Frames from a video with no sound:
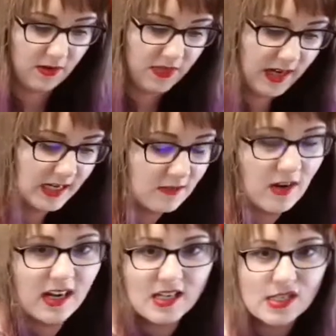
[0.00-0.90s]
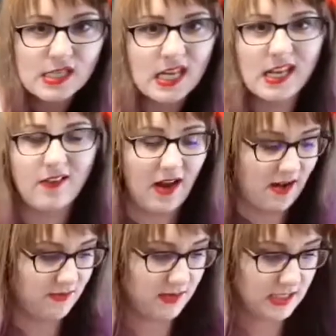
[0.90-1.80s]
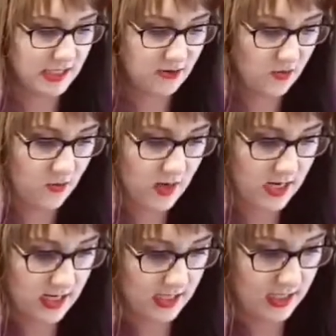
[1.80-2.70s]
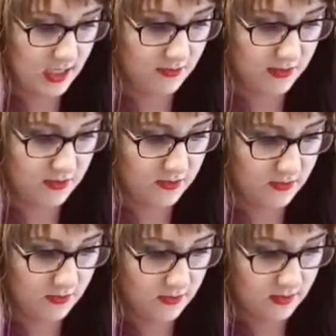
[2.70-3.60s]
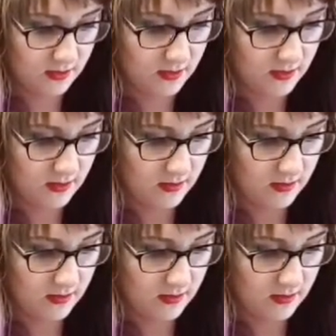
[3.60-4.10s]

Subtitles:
both and I didn't want it just sitting around. So 1 teaspoon.